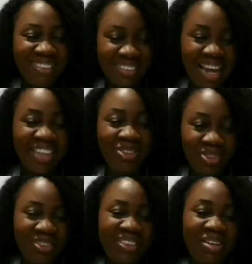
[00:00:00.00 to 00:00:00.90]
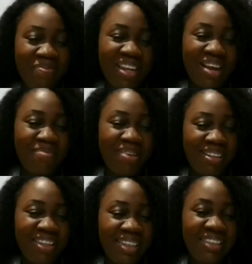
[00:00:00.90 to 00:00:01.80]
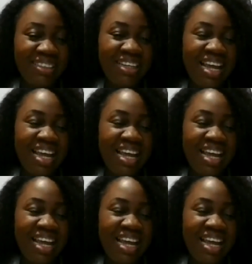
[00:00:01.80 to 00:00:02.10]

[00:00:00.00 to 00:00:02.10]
I should do something about this.